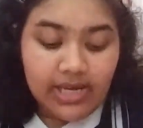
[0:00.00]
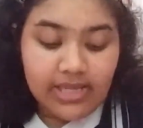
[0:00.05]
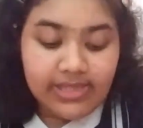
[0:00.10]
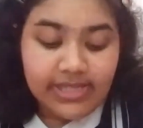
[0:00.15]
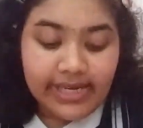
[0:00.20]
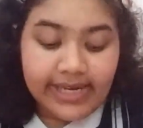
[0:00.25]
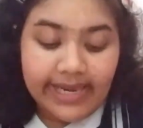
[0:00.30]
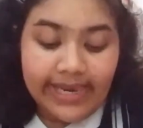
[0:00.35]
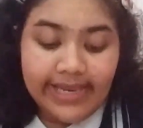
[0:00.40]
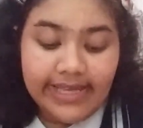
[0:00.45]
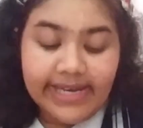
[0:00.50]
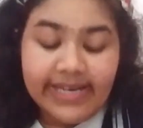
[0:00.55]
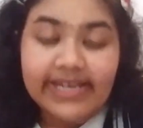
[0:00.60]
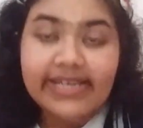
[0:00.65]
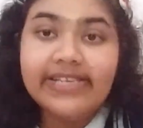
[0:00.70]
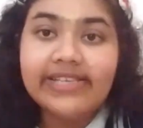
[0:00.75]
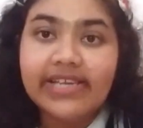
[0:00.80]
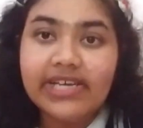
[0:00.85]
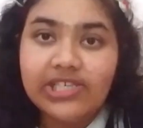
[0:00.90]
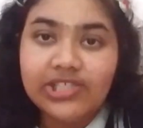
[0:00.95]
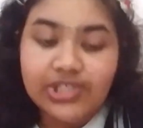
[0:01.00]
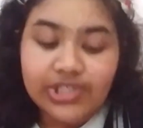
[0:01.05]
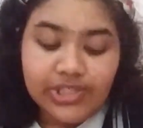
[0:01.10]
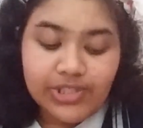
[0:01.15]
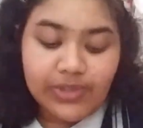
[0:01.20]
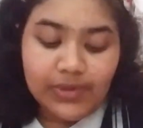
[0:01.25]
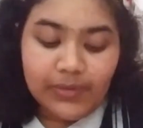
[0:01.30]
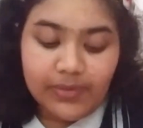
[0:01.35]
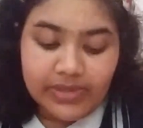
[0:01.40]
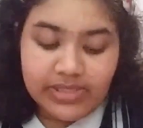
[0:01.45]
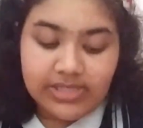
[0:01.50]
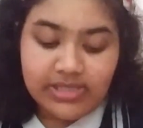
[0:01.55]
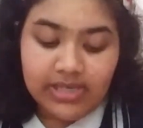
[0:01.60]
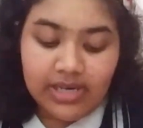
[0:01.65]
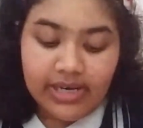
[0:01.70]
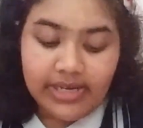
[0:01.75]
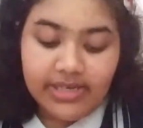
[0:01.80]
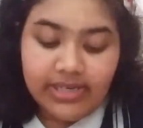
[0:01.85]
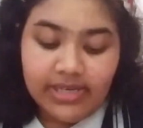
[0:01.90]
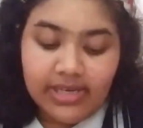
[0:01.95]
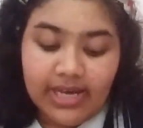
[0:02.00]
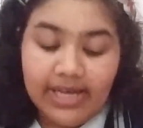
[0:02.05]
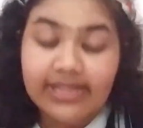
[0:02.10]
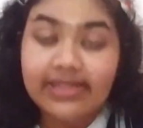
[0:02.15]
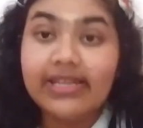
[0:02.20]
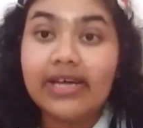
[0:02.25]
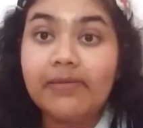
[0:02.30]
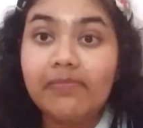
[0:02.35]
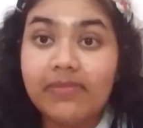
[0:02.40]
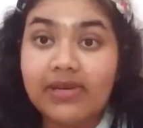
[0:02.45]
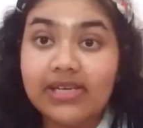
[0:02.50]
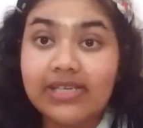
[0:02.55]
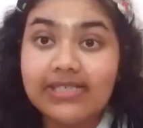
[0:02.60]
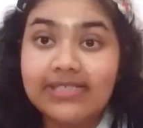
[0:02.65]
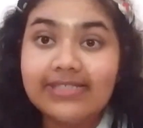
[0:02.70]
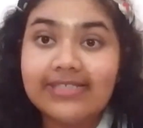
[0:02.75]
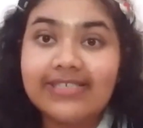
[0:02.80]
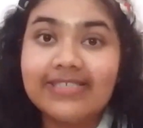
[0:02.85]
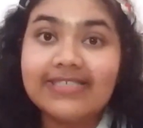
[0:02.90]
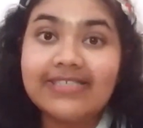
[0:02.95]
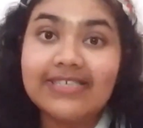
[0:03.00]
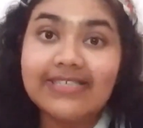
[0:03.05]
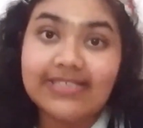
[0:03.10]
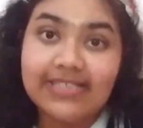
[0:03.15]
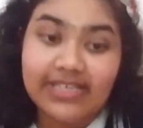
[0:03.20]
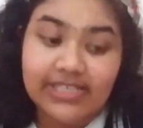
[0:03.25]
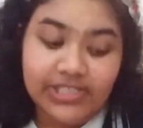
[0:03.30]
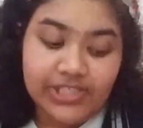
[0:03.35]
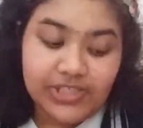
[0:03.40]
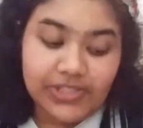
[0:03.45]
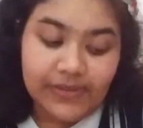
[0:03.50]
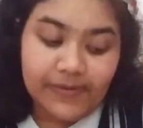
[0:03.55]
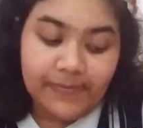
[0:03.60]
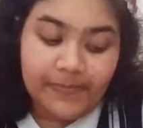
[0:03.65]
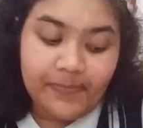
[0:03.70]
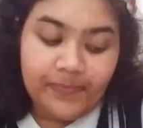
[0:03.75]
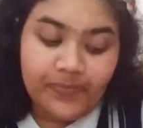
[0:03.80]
the clear intention to reside at that place is essential.